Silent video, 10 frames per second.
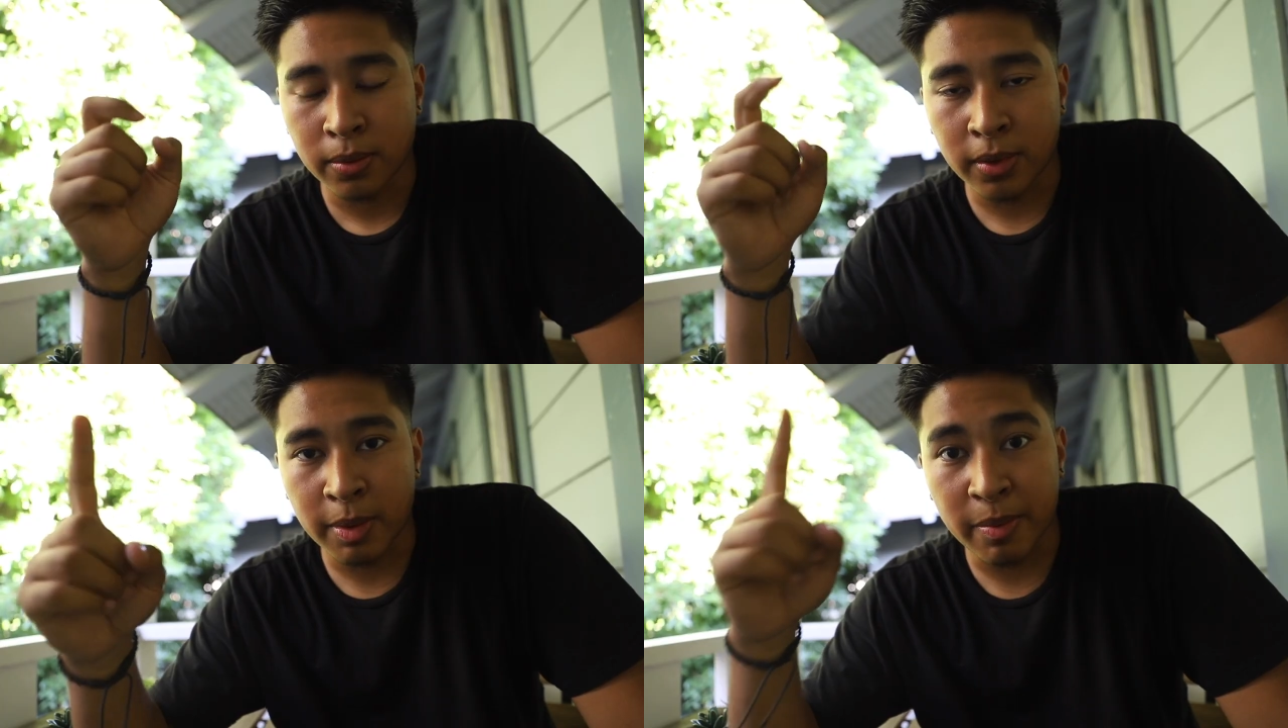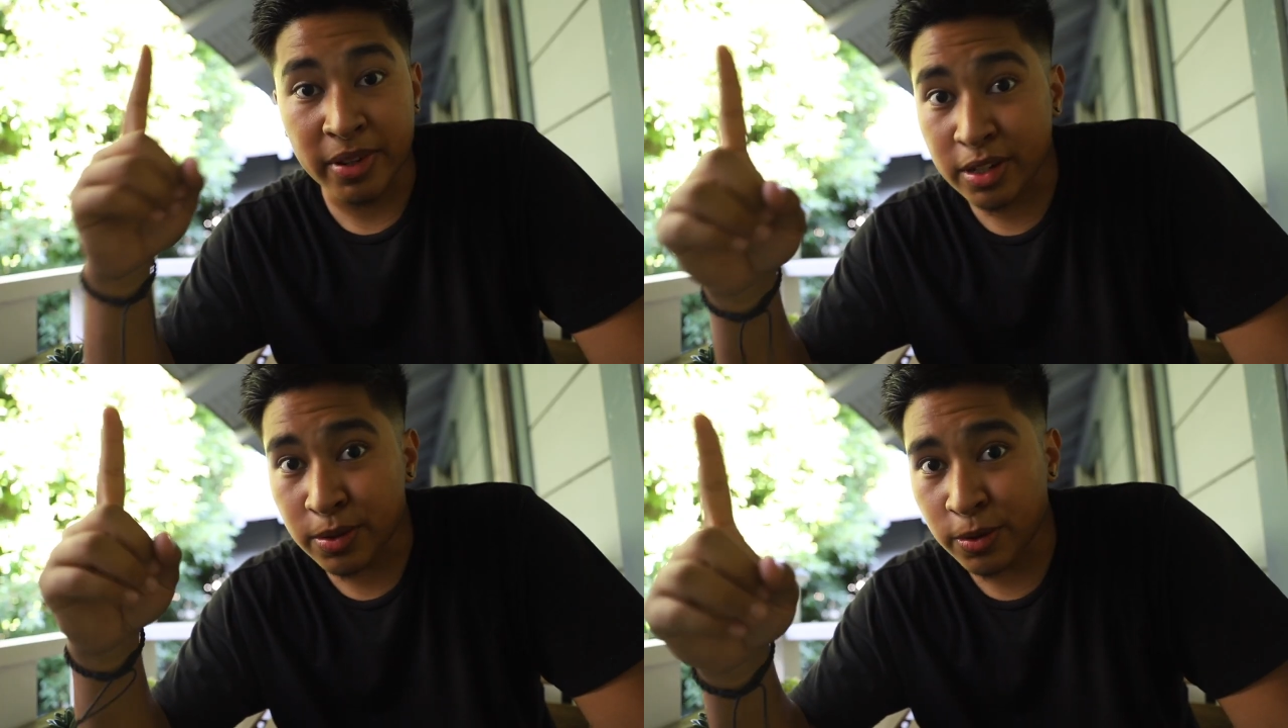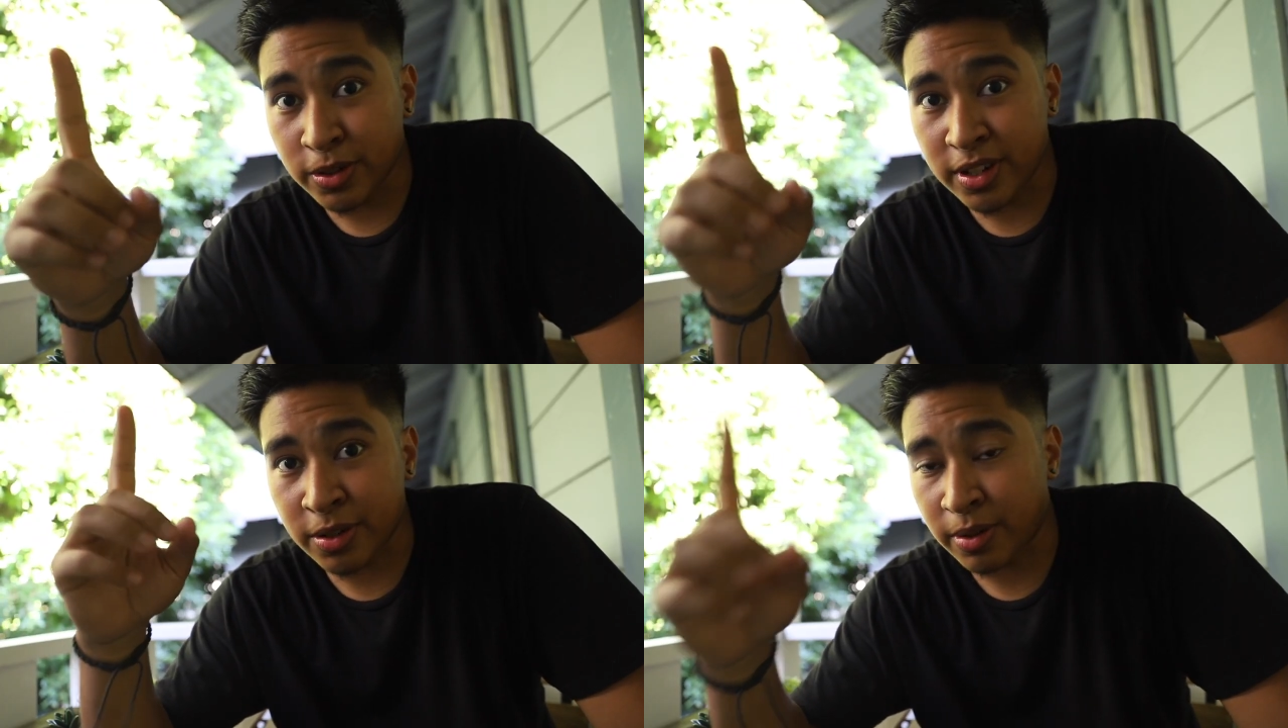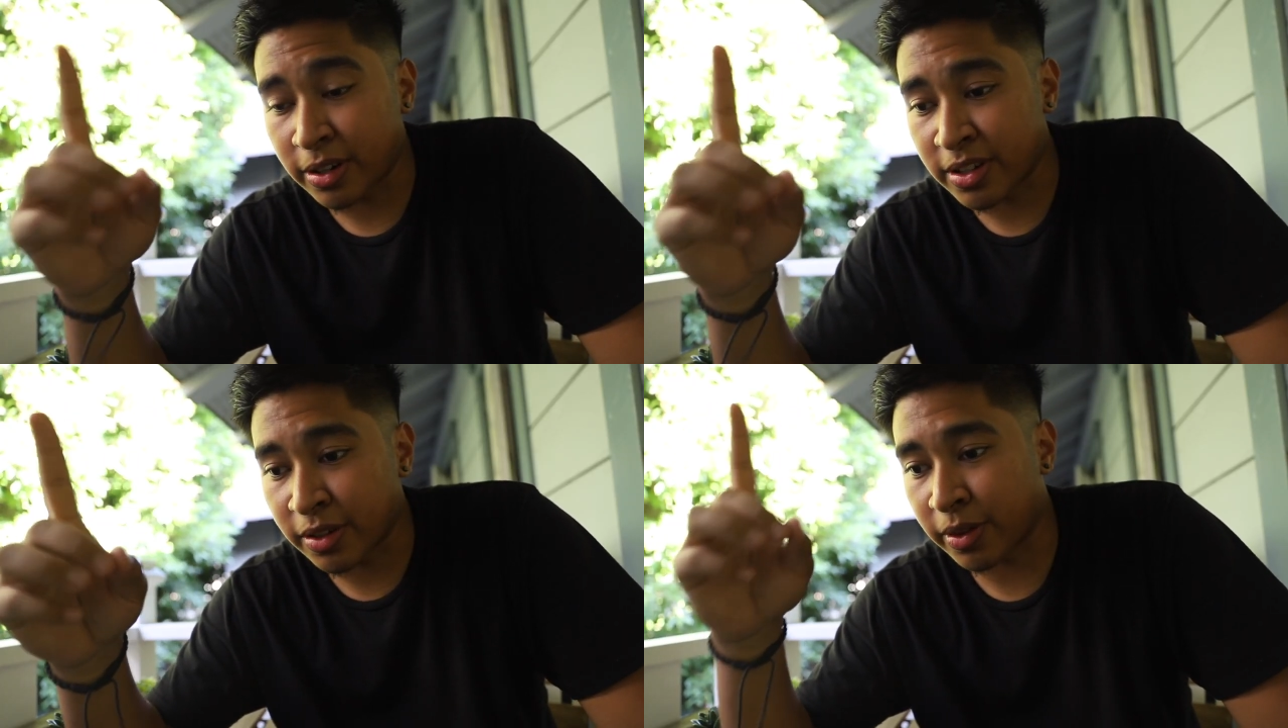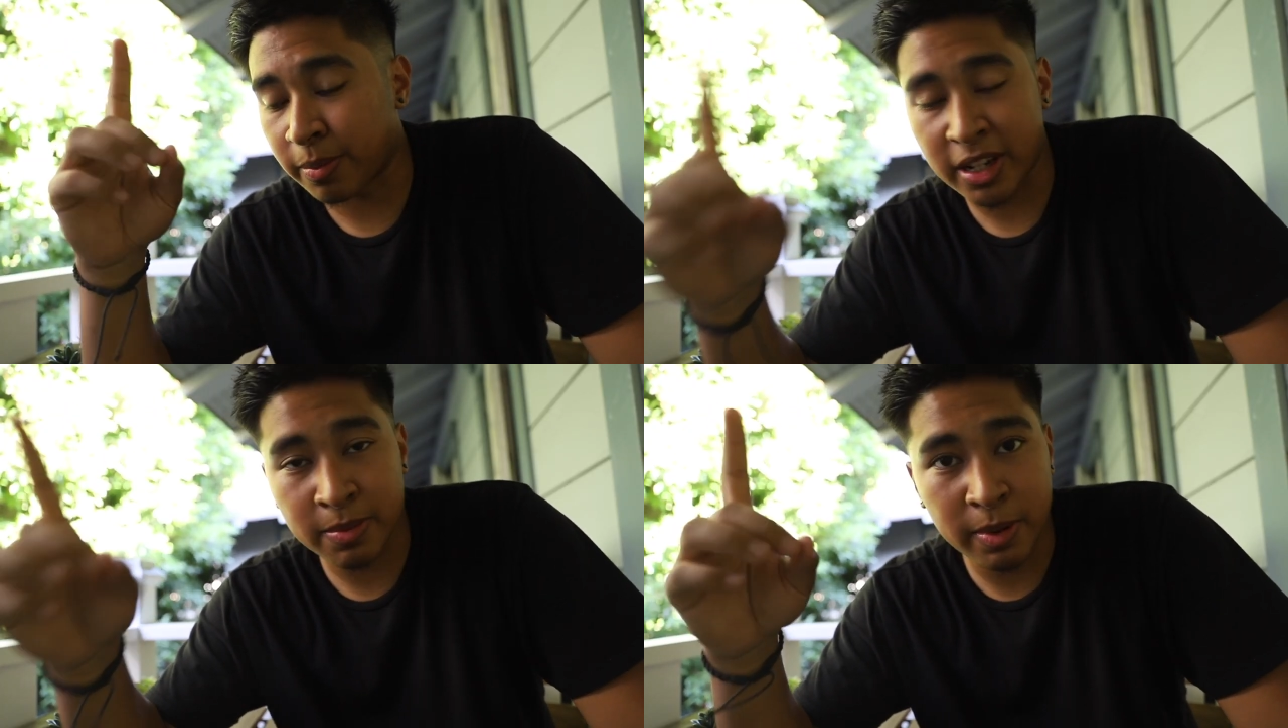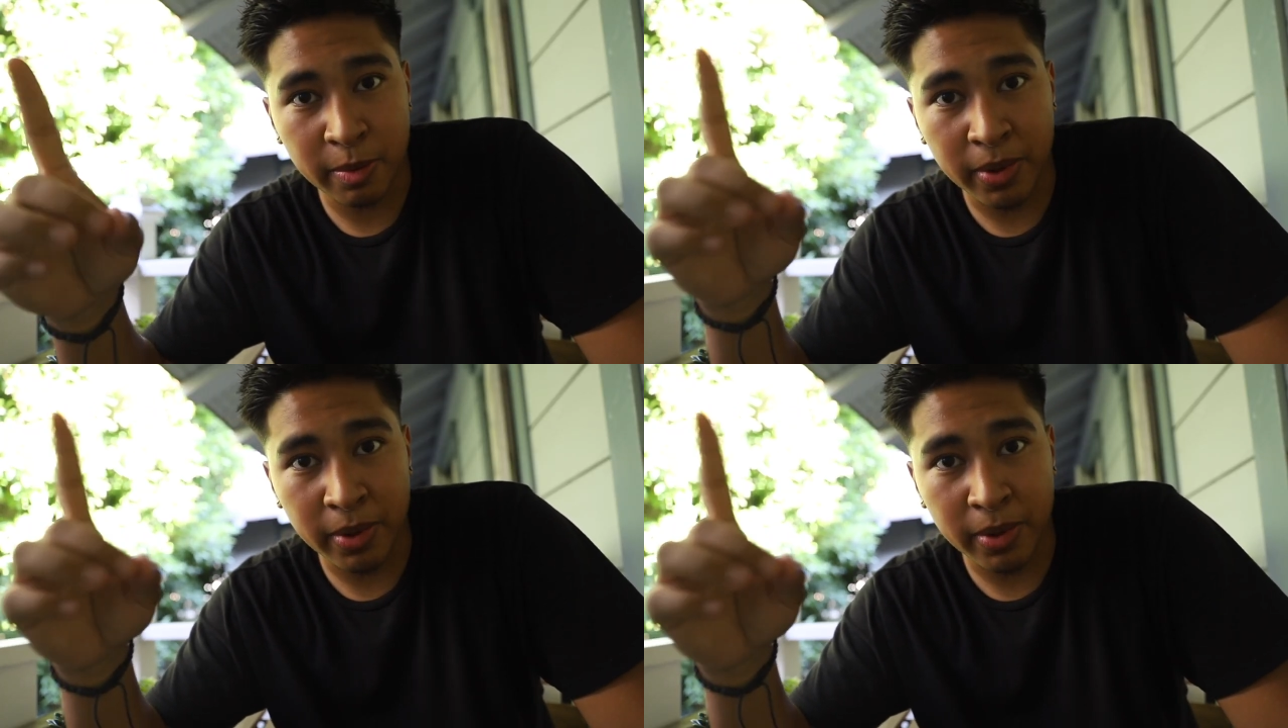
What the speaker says: One of my biggest rules is surround yourself with the best people